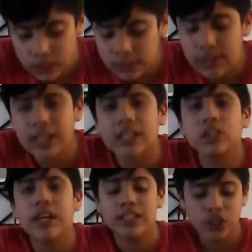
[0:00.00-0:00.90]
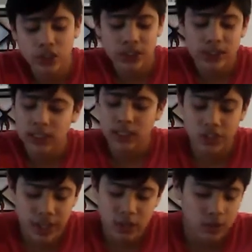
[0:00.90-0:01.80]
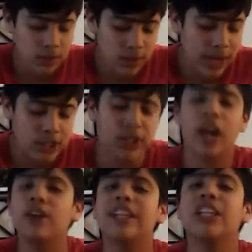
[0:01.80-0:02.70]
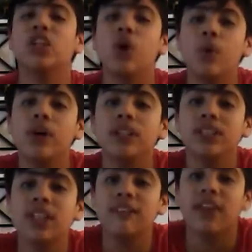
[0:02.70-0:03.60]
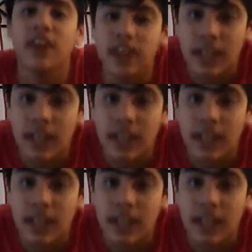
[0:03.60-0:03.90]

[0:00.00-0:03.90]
so I'm just gonna let you guys know this is a genuine reaction. I already know what stuff I